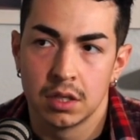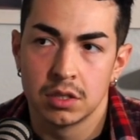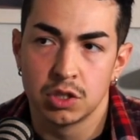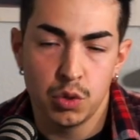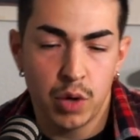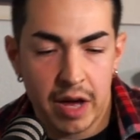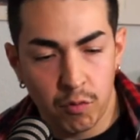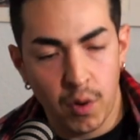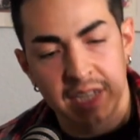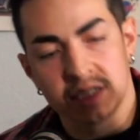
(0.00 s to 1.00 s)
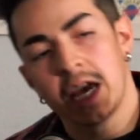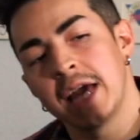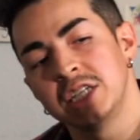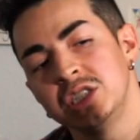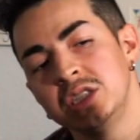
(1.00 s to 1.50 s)
So you have
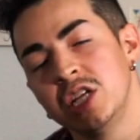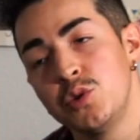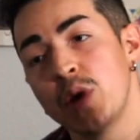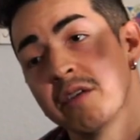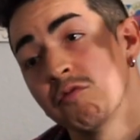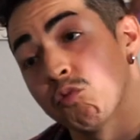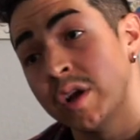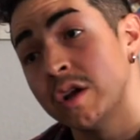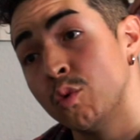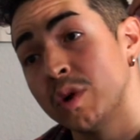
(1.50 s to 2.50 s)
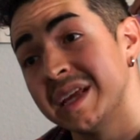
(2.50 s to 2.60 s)
Waxahachie, then you have Red Oak,